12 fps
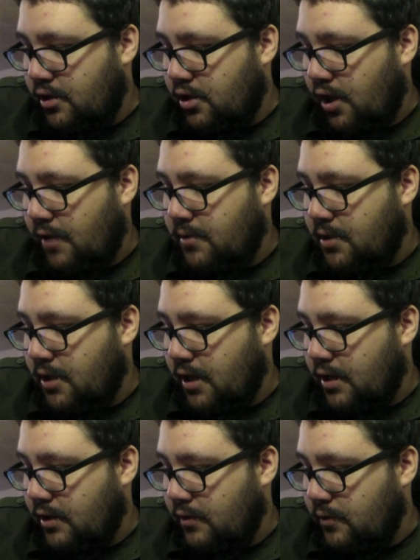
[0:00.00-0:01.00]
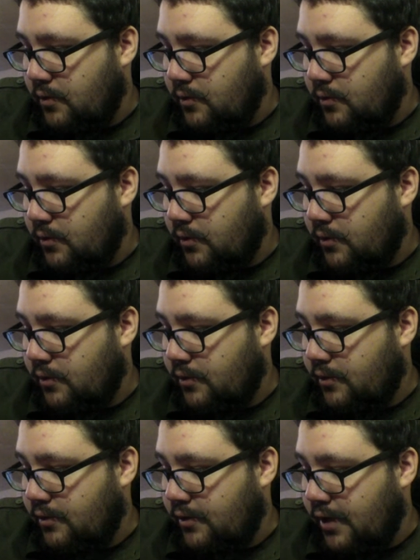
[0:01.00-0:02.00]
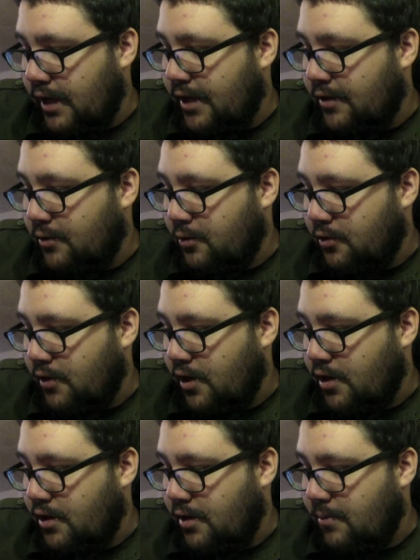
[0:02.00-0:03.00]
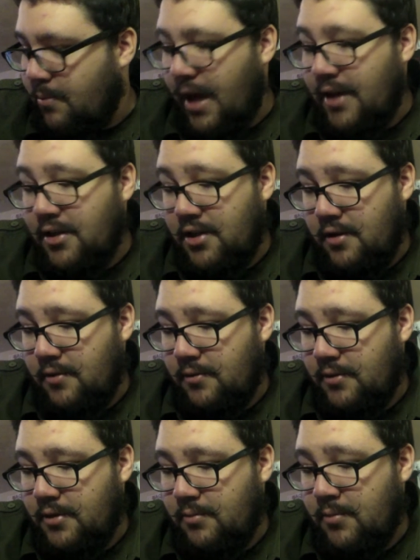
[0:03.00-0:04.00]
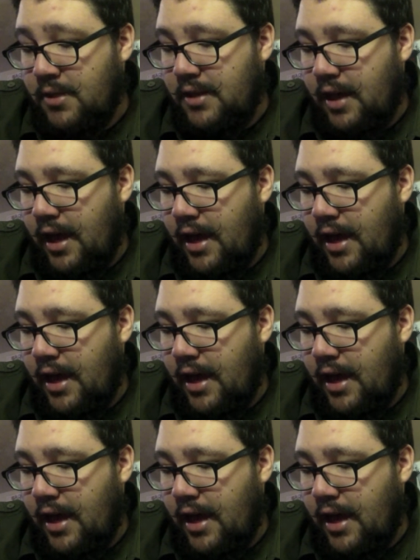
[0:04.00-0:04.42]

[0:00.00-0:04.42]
James Nichols, A Little Stranger, Matt Jones, Mr.